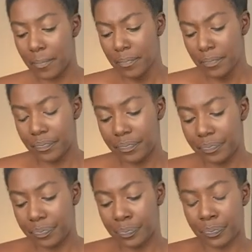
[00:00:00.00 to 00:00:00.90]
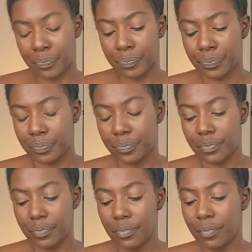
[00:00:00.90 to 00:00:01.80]

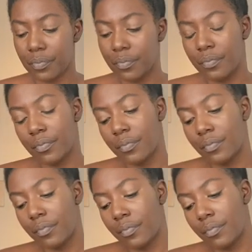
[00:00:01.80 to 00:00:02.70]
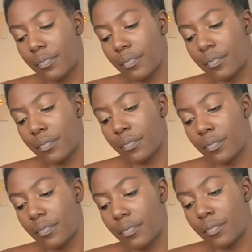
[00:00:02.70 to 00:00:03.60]

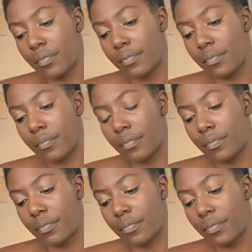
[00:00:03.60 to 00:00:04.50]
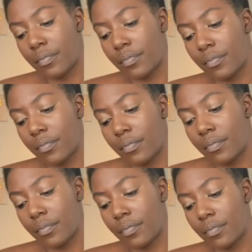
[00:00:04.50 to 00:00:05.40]

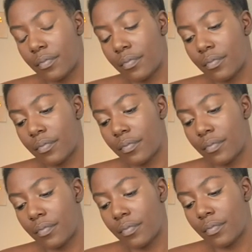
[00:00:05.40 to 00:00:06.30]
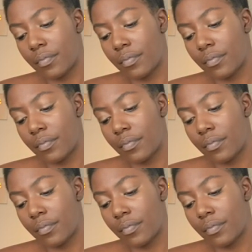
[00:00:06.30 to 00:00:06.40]
(silence)